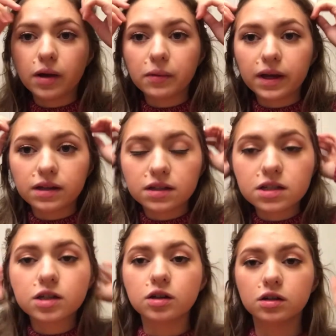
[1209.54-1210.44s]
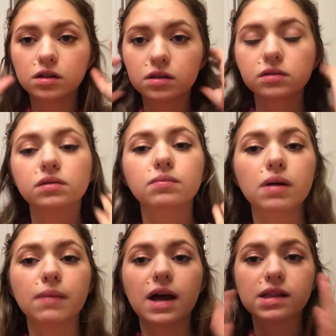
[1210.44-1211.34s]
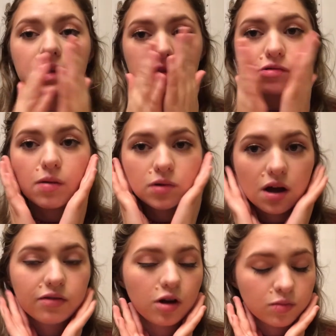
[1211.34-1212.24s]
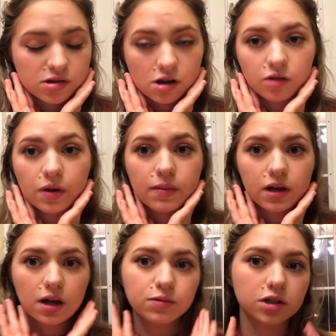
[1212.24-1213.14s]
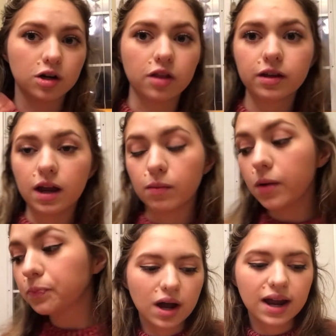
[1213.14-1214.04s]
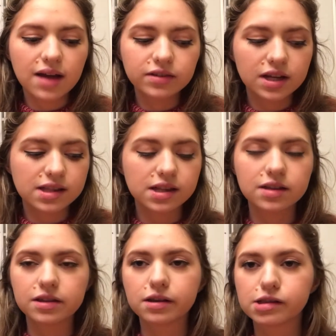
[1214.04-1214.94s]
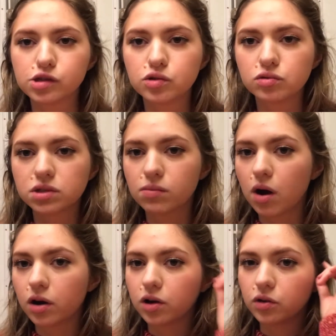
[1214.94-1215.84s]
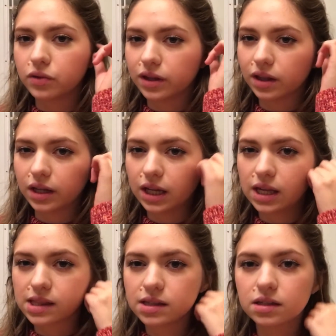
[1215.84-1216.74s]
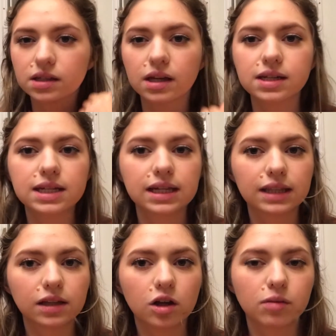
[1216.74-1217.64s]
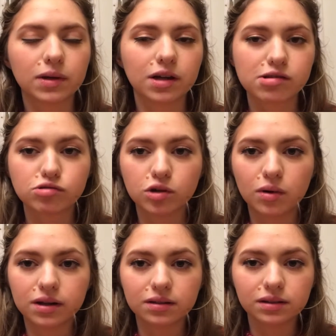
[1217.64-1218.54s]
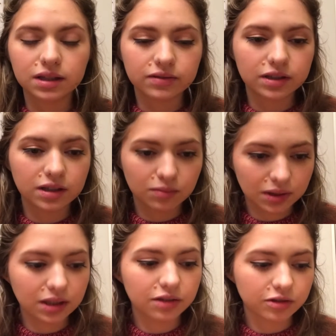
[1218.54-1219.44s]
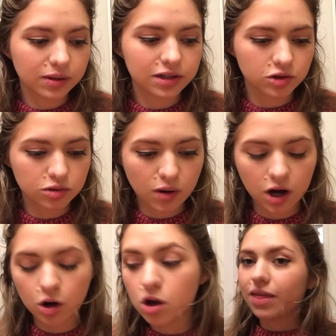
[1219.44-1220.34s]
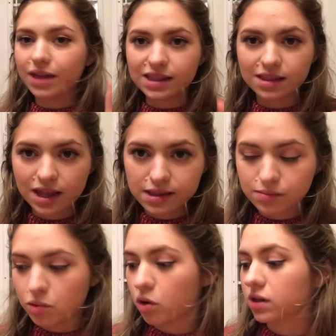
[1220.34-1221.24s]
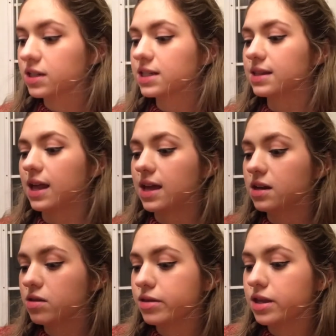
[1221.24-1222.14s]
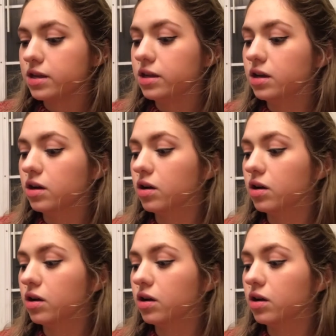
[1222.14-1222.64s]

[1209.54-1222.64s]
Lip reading: wait until my mask has rubbed off almost all of my makeup to turn on the camera. I have an essay that is due tomorrow that like isn't gonna take that long, but I also don't want to leave it completely for me to do tomorrow. That's less important than the